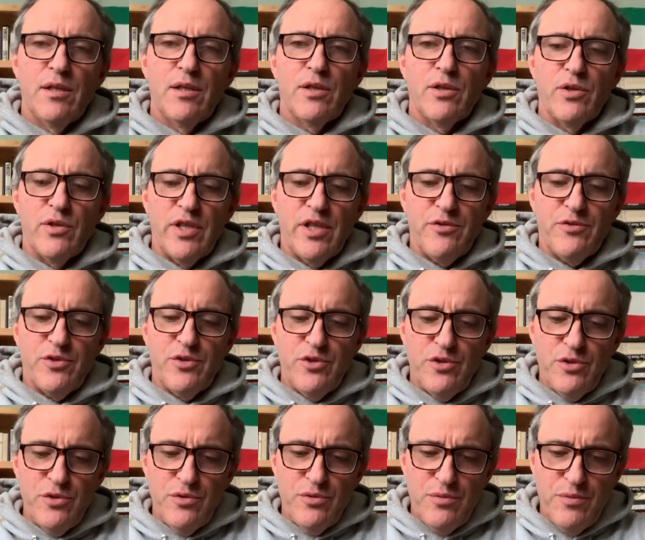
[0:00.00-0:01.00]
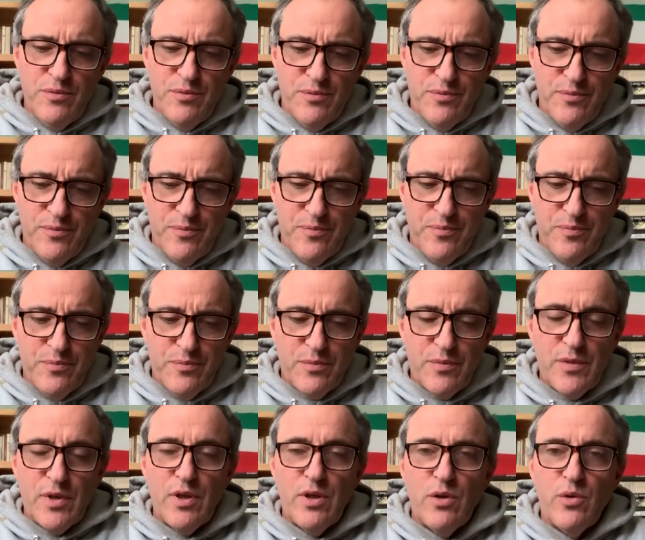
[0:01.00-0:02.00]
Good afternoon.
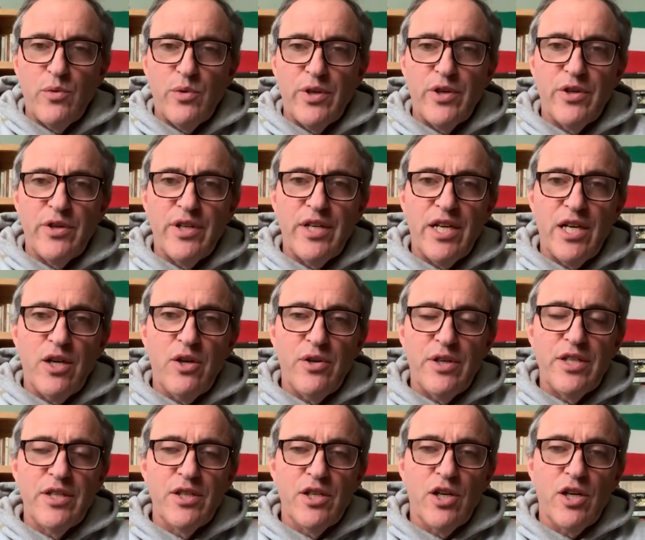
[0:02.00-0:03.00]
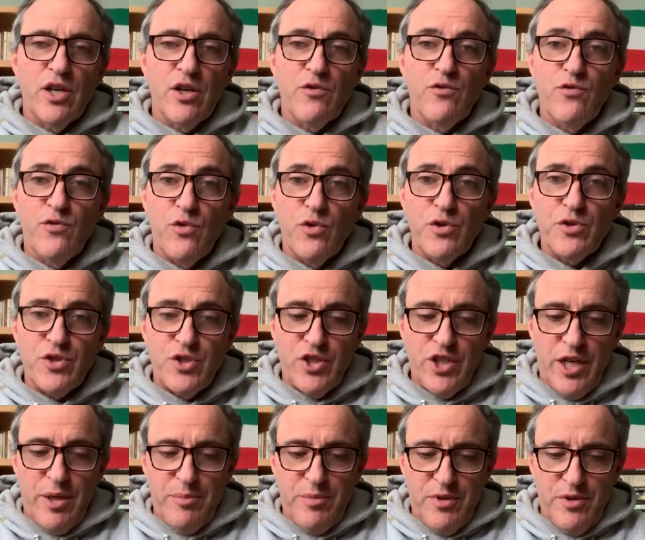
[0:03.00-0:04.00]
We are now in our fourth
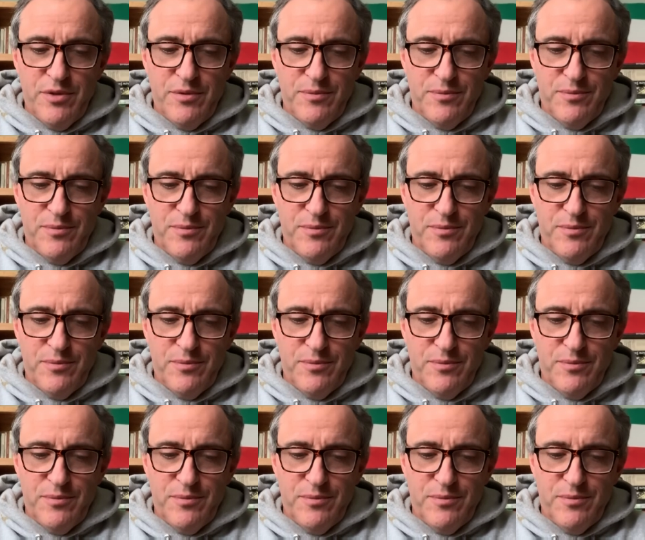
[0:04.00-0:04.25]
chapter.